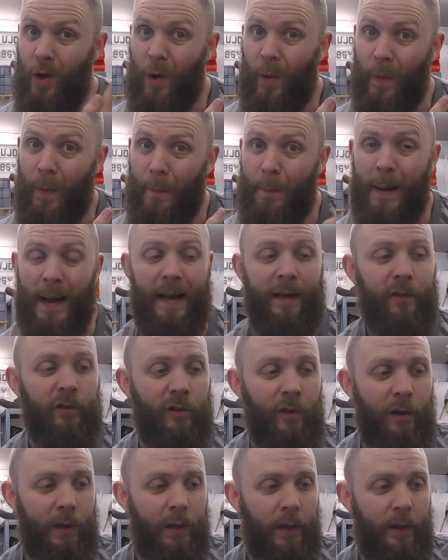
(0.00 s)
on the back
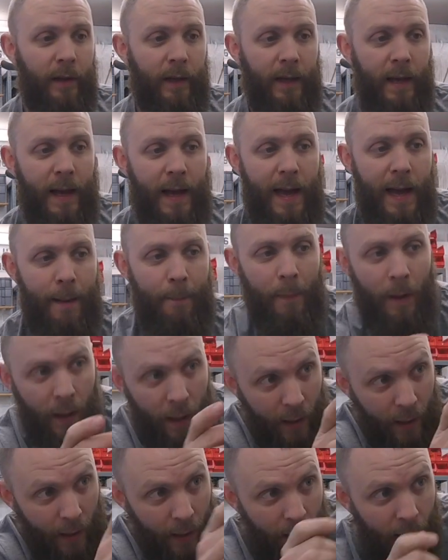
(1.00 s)
side of the cam,
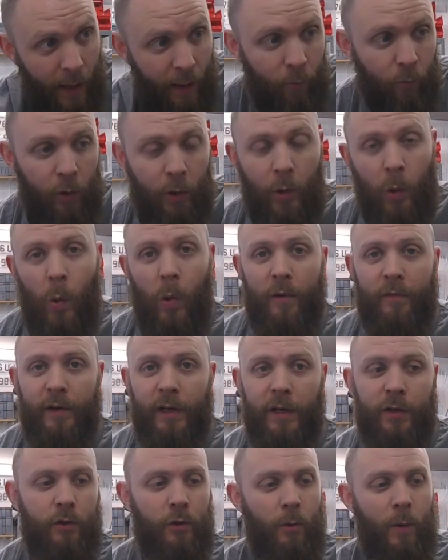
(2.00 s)
and we're 1/4 of an
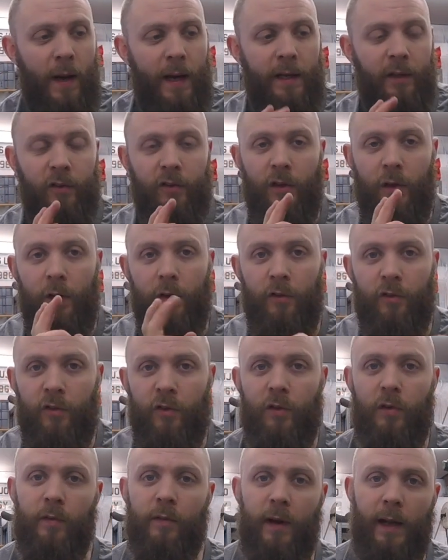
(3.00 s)
inch away, so it's
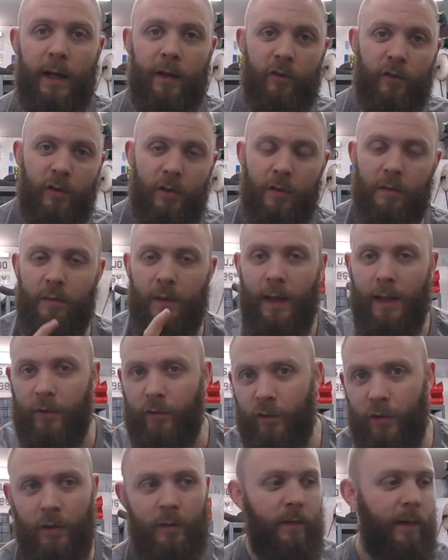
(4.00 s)
2 flats, 2 flats,
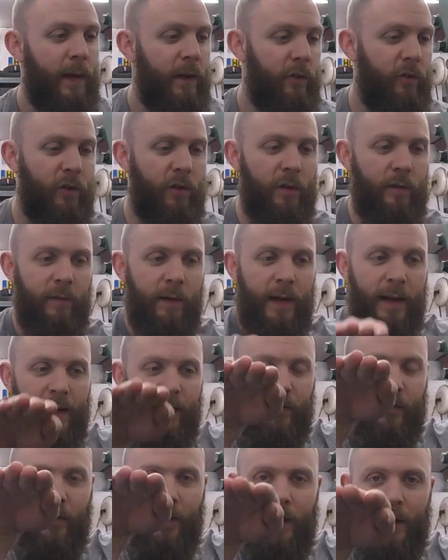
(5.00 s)
2 flats, 2
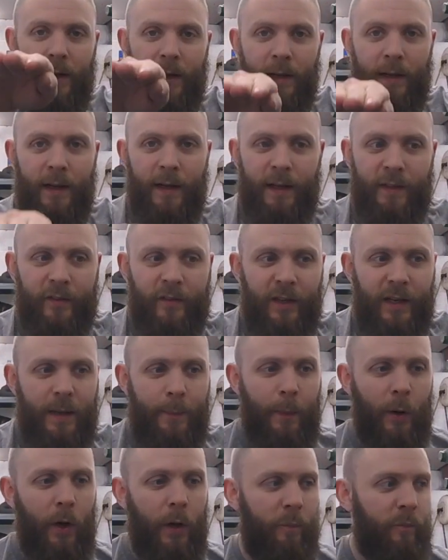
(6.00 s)
flats until he
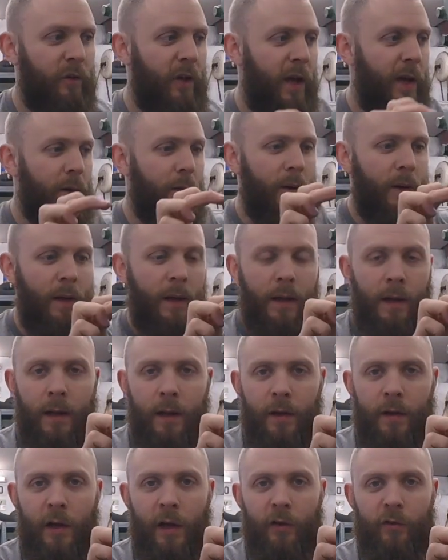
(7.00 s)
bottoms out.
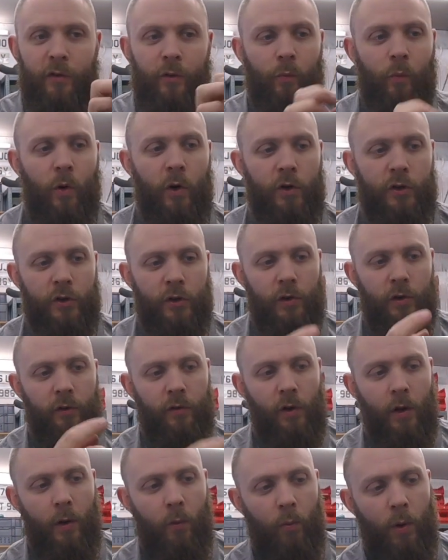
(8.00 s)
Nuts and
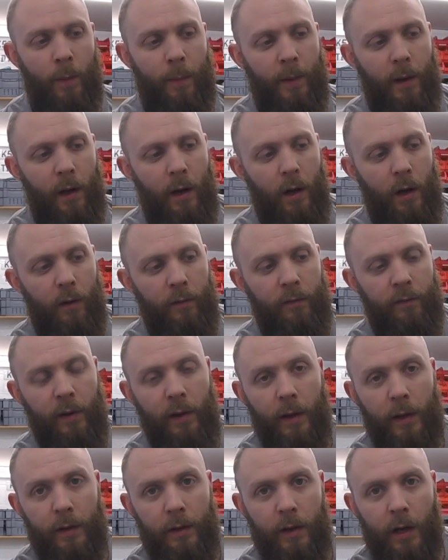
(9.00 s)
washers, whip it off,
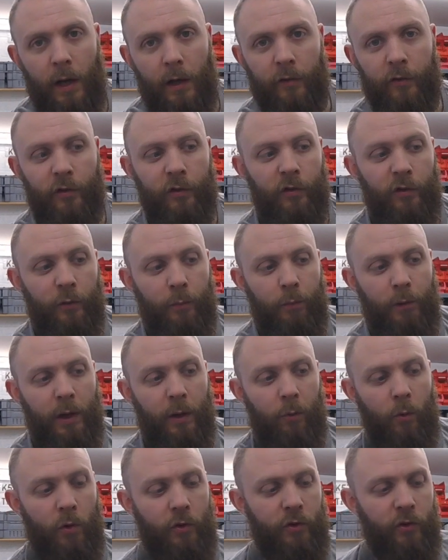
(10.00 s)
nuts and
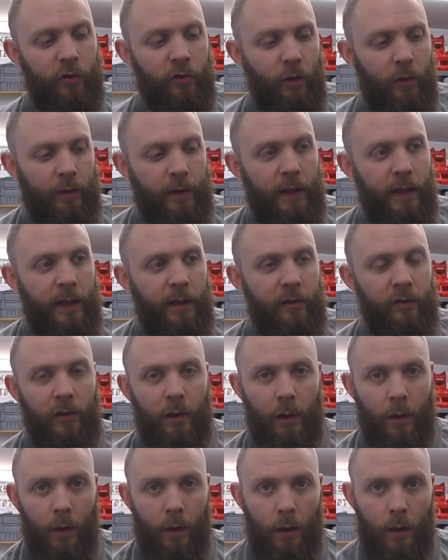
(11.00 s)
spring washers on these,
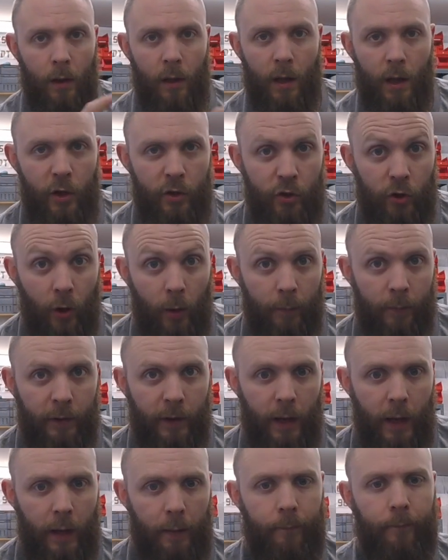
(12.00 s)
job
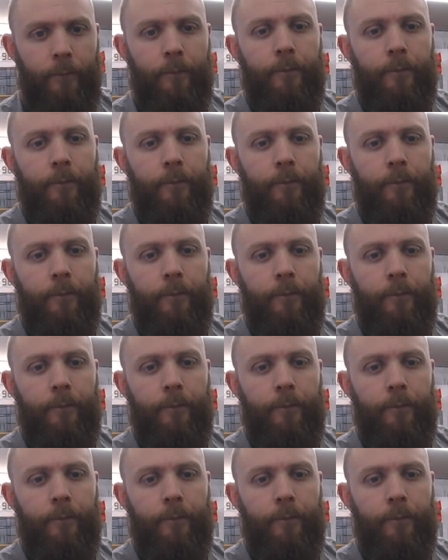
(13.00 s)
done.